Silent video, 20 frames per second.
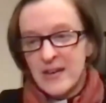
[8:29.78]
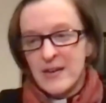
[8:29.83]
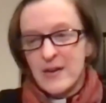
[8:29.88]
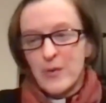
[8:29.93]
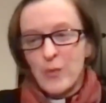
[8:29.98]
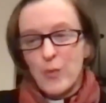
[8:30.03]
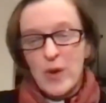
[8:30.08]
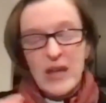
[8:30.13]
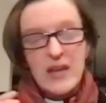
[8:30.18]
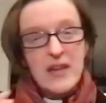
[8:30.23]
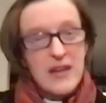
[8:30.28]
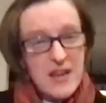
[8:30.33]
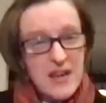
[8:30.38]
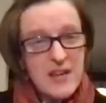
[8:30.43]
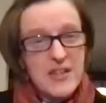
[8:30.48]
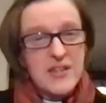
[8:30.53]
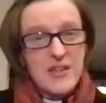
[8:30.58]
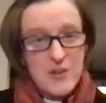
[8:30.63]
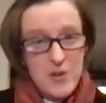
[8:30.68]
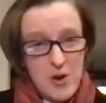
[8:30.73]
We need
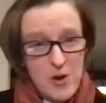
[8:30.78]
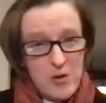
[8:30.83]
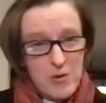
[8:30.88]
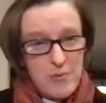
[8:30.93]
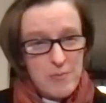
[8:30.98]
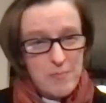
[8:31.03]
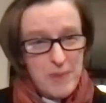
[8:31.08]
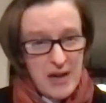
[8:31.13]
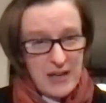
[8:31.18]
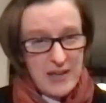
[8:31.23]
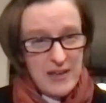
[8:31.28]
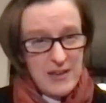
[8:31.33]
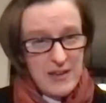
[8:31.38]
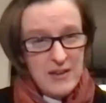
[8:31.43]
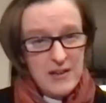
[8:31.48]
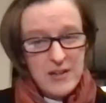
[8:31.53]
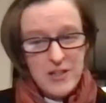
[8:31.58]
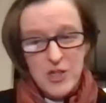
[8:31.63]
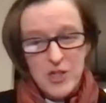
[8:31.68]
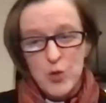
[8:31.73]
to know, Becky,
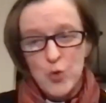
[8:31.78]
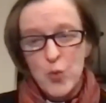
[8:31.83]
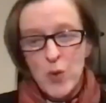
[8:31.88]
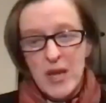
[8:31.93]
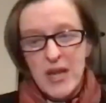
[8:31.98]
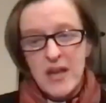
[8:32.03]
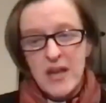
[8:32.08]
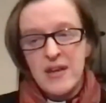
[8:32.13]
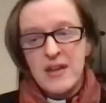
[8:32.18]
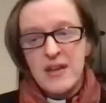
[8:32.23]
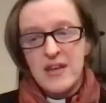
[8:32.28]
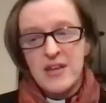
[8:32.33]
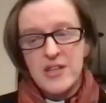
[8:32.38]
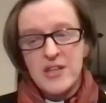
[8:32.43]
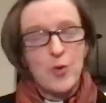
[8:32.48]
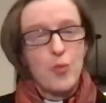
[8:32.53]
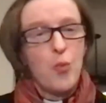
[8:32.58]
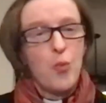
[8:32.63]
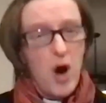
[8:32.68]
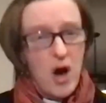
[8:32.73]
do we need to
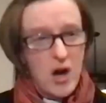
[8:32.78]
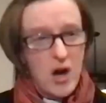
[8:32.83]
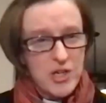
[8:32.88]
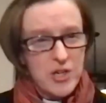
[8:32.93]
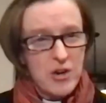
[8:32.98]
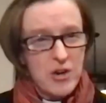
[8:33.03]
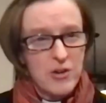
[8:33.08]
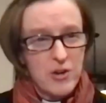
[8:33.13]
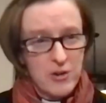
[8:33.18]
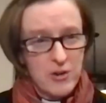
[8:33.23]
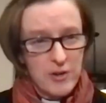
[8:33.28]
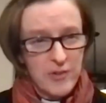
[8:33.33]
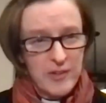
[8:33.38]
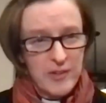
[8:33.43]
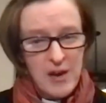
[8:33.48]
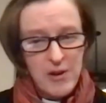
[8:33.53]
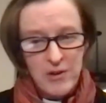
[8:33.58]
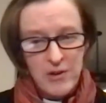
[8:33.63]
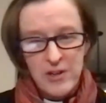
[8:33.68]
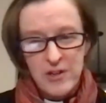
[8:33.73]
wash our Girl
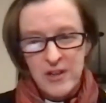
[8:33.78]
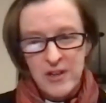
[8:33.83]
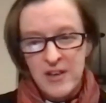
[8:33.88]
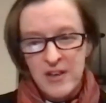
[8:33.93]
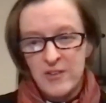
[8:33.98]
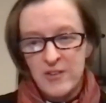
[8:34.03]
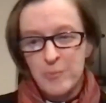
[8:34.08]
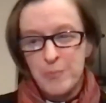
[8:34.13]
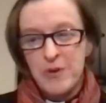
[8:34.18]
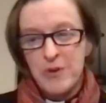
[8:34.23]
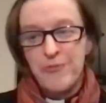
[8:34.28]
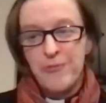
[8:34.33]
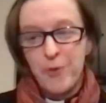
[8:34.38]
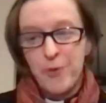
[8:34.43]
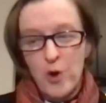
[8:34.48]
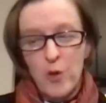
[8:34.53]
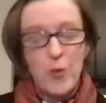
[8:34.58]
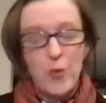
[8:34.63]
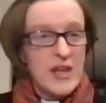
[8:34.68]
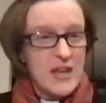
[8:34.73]
Scout cookies before
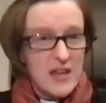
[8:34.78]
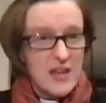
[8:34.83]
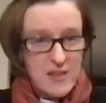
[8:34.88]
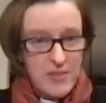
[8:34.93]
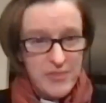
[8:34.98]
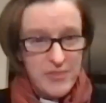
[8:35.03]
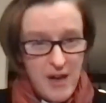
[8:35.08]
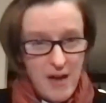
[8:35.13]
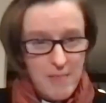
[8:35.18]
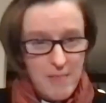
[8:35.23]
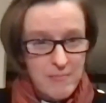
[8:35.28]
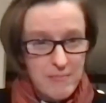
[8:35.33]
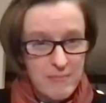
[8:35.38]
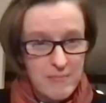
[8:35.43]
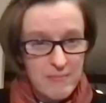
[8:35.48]
we eat them?